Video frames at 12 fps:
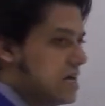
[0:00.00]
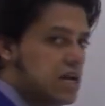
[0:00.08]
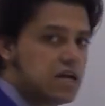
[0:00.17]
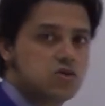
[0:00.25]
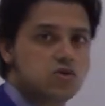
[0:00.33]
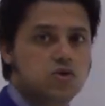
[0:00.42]

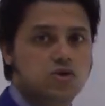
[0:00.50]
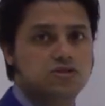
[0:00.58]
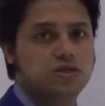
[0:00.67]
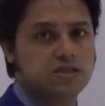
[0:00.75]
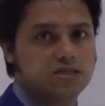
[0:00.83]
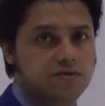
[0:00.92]

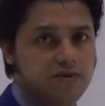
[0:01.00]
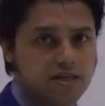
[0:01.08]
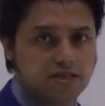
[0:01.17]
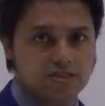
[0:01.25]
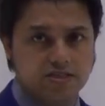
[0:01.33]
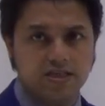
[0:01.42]

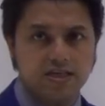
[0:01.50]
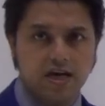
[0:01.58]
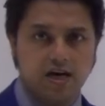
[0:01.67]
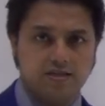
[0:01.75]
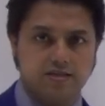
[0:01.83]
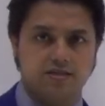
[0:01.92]
keratoconjunctivitis
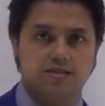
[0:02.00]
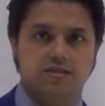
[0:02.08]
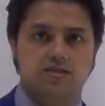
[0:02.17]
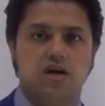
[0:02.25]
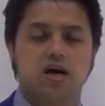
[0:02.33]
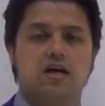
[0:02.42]
sicca, that is the
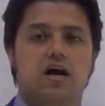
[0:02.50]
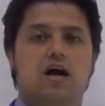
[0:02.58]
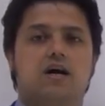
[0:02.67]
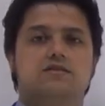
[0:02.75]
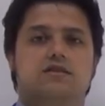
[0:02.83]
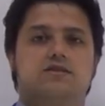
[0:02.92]
dry
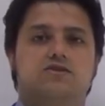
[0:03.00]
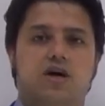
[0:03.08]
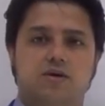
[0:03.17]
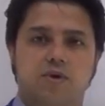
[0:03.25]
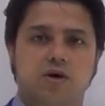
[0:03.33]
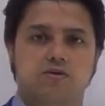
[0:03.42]
eyes and
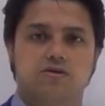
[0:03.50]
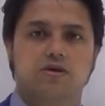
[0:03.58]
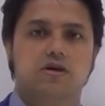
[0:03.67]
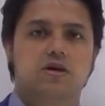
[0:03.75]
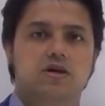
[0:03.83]
dry mouth.